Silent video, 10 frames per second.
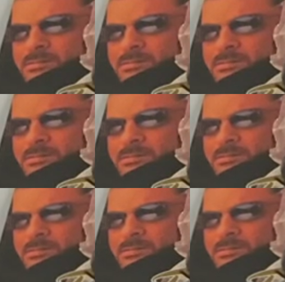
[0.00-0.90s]

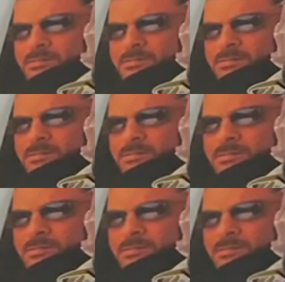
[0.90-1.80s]

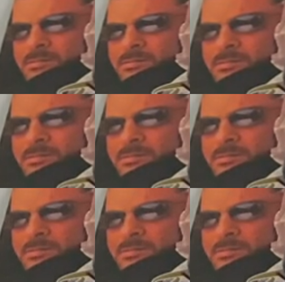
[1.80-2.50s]
[no speech]